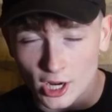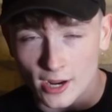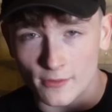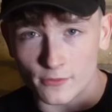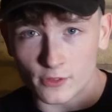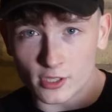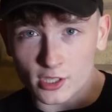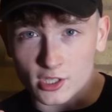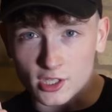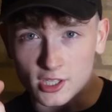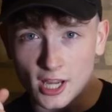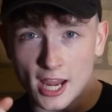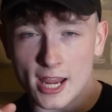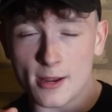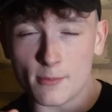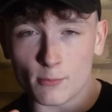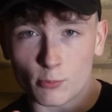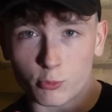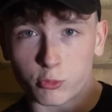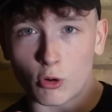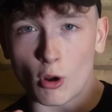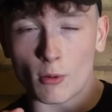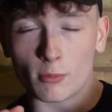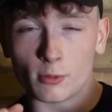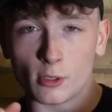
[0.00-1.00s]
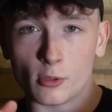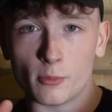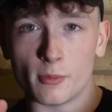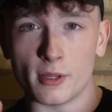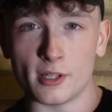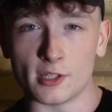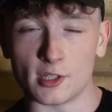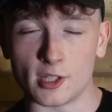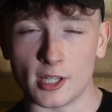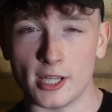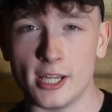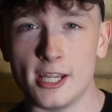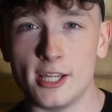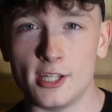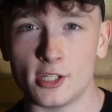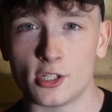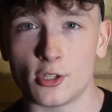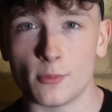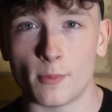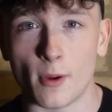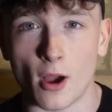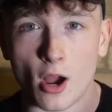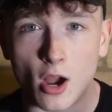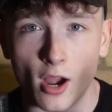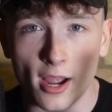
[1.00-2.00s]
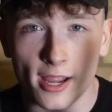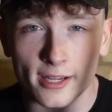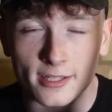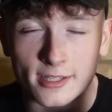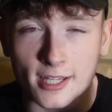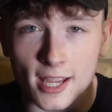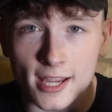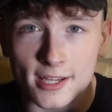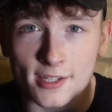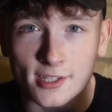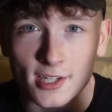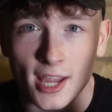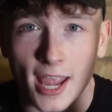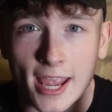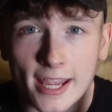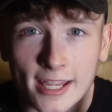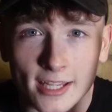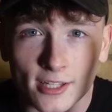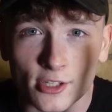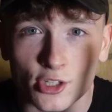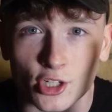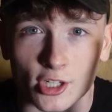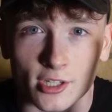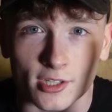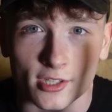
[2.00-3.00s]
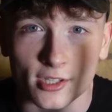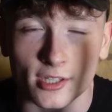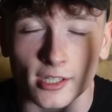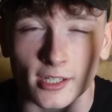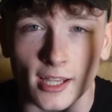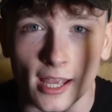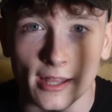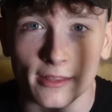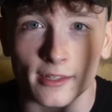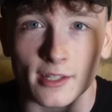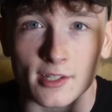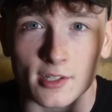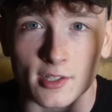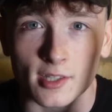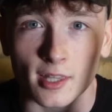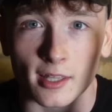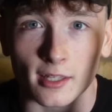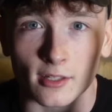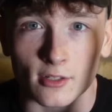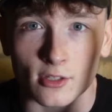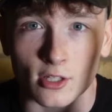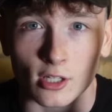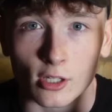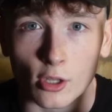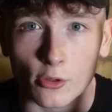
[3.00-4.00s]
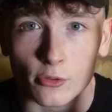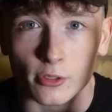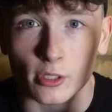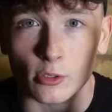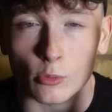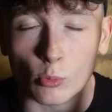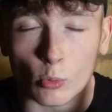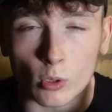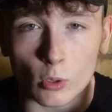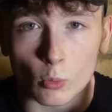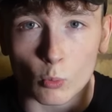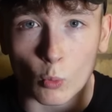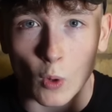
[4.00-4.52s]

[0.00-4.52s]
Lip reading: have the same problem as the Easy Bar. It takes ages to get these things loaded with